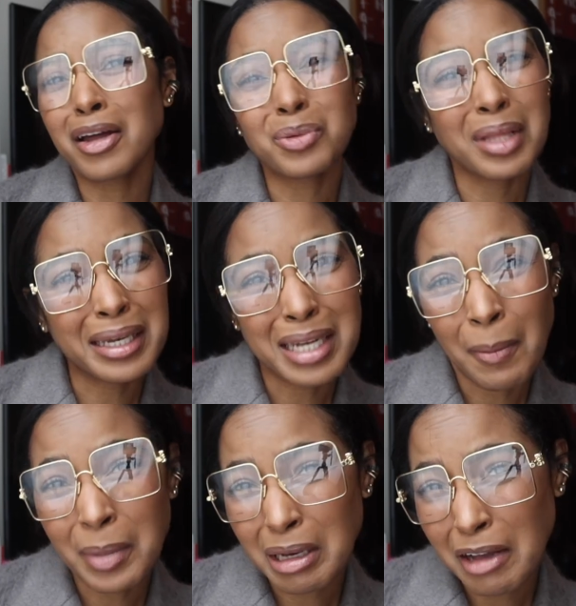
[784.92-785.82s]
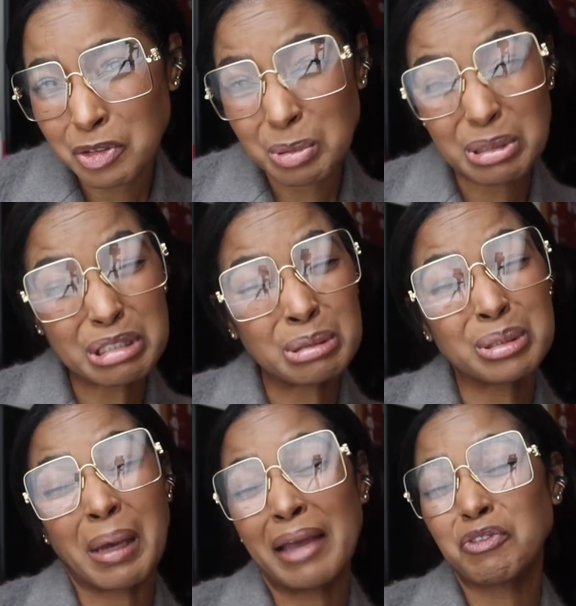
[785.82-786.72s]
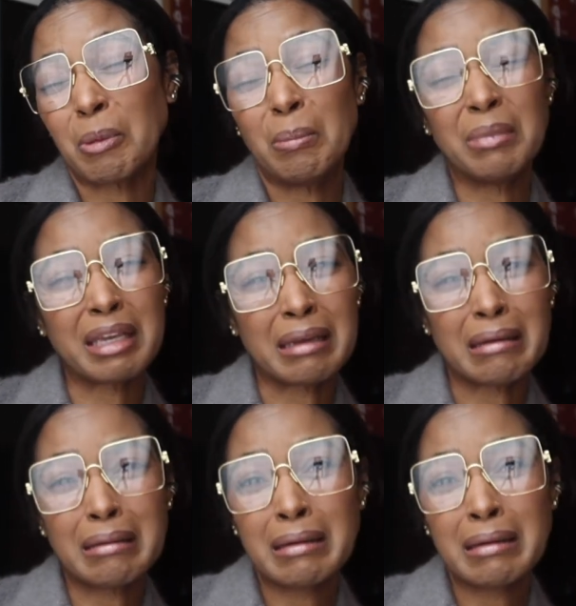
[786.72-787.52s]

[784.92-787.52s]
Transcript: I don't like it. I'm uncomfortable. This tutu ain't for me.